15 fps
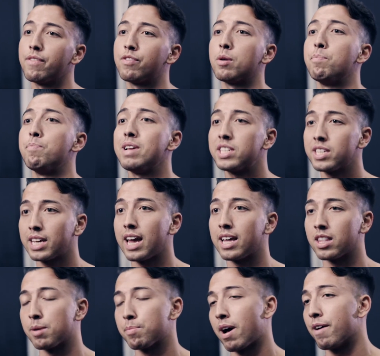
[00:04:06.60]
if you mitigate
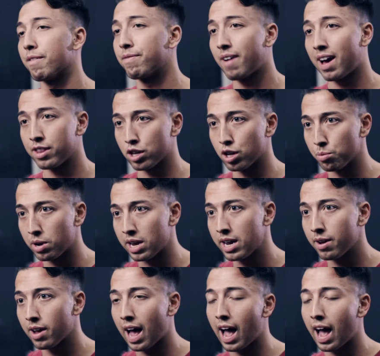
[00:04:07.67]
the amount of fat that you eat